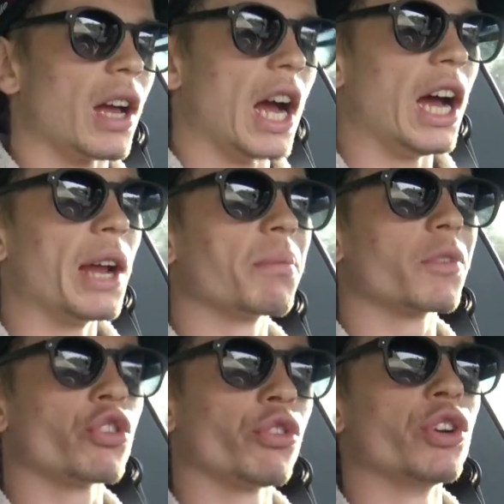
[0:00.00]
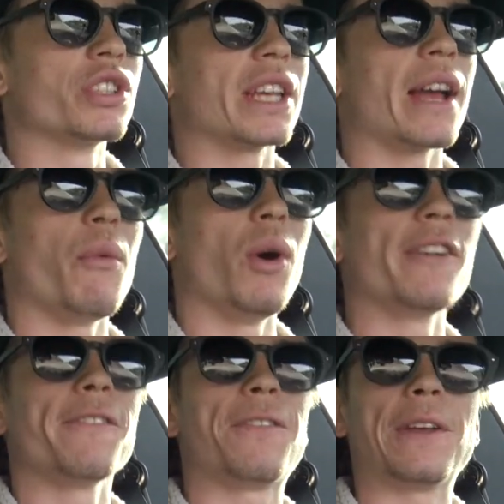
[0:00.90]
I'm cruising at
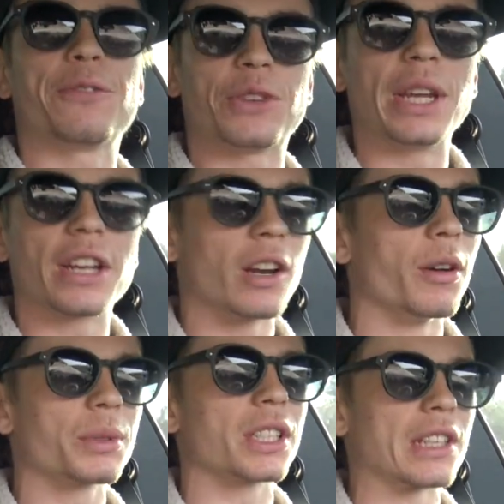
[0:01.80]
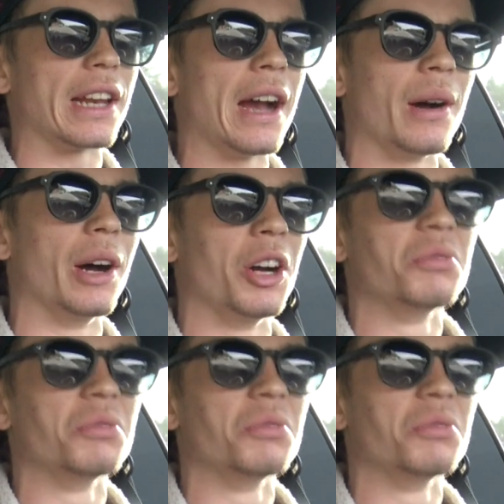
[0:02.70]
150 kilometers an hour,